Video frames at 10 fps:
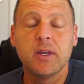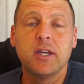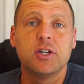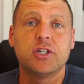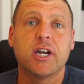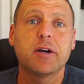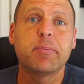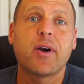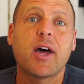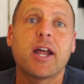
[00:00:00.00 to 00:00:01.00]
shared
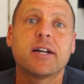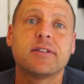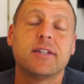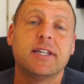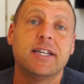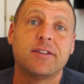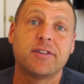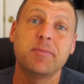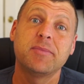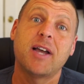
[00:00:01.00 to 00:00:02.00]
products is
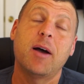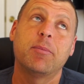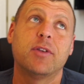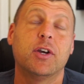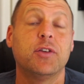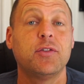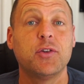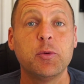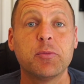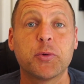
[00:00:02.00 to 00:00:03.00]
sometimes
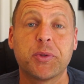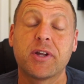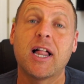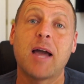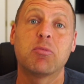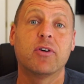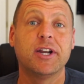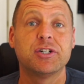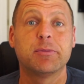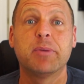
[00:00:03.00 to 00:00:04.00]
assumed with
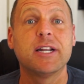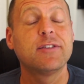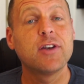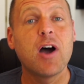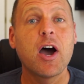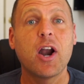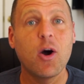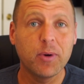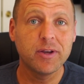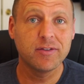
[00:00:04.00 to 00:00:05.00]
collaboration, but it's not
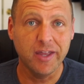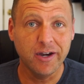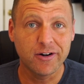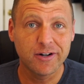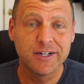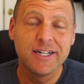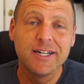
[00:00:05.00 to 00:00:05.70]
always there.